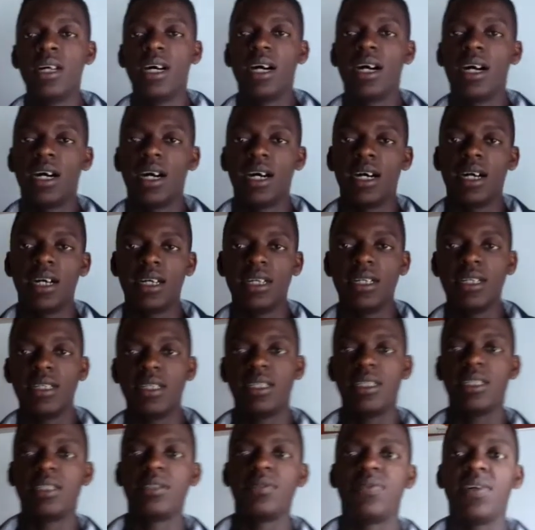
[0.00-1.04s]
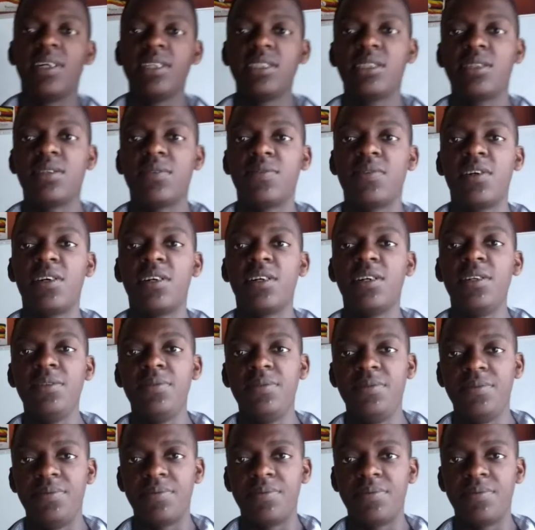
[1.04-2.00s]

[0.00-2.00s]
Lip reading: And first of all,